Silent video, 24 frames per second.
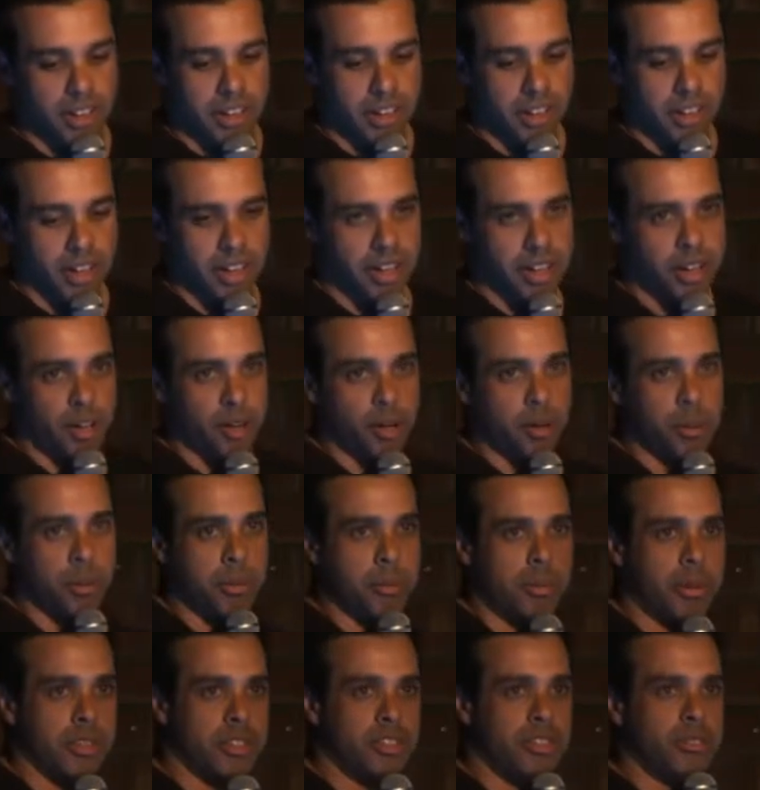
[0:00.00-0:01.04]

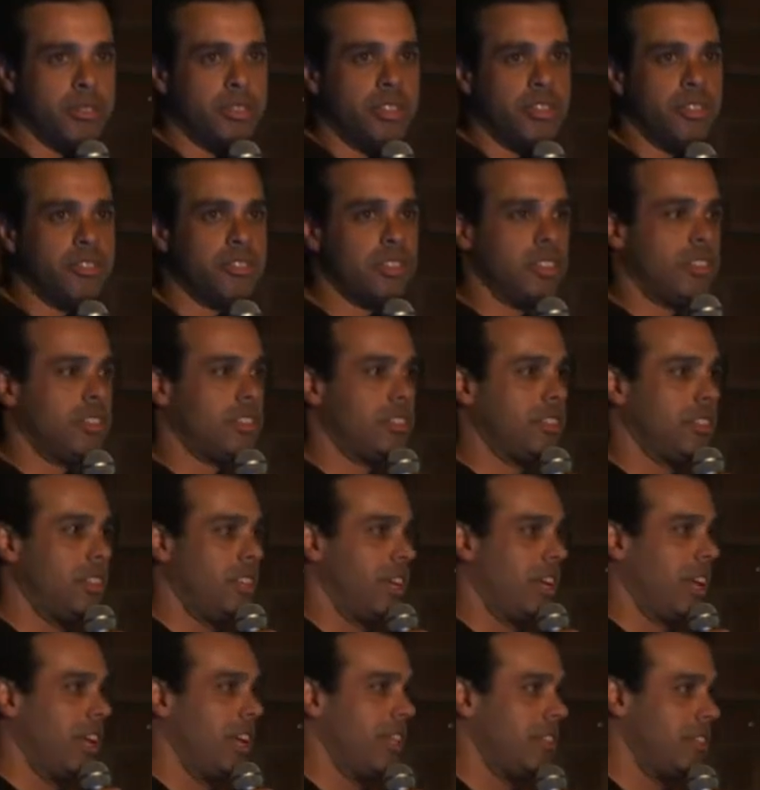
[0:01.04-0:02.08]
But using
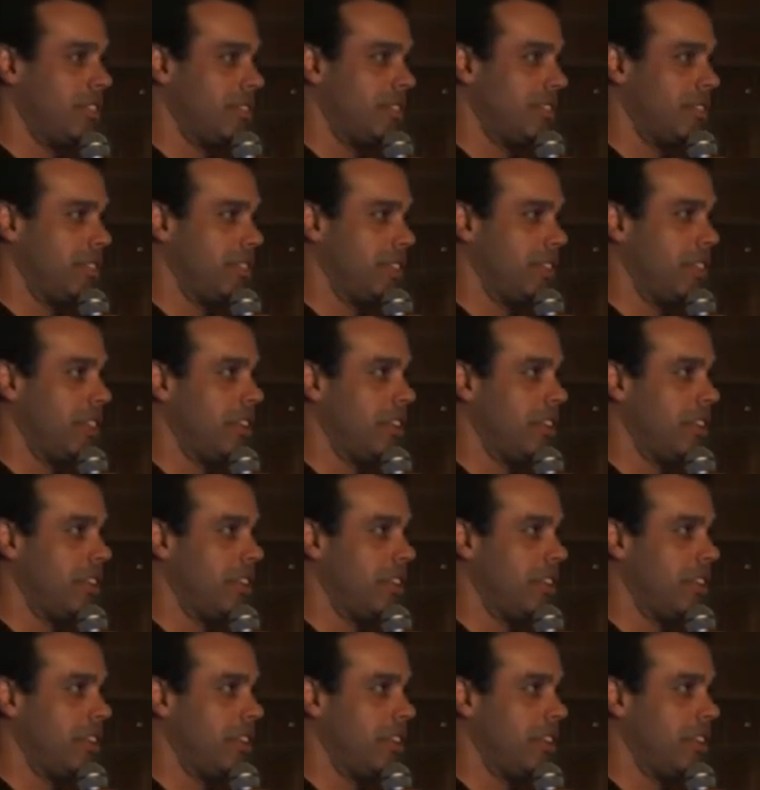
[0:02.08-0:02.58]
CDNs,